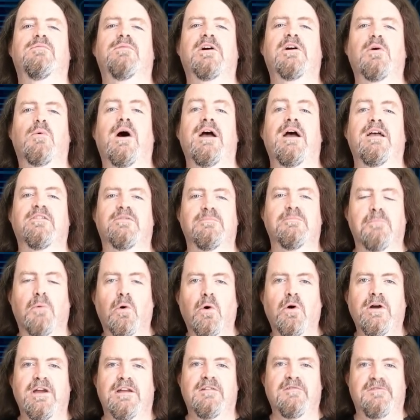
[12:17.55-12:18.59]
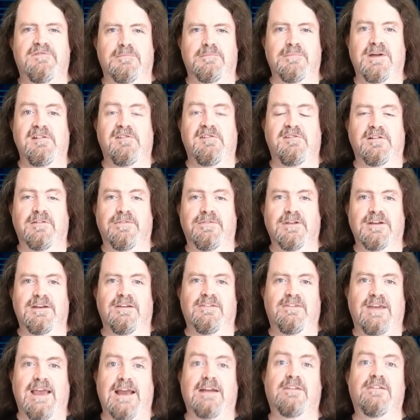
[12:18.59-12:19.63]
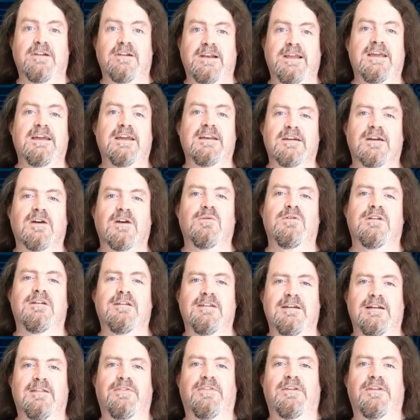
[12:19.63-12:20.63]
requires more information than is actually encoded in the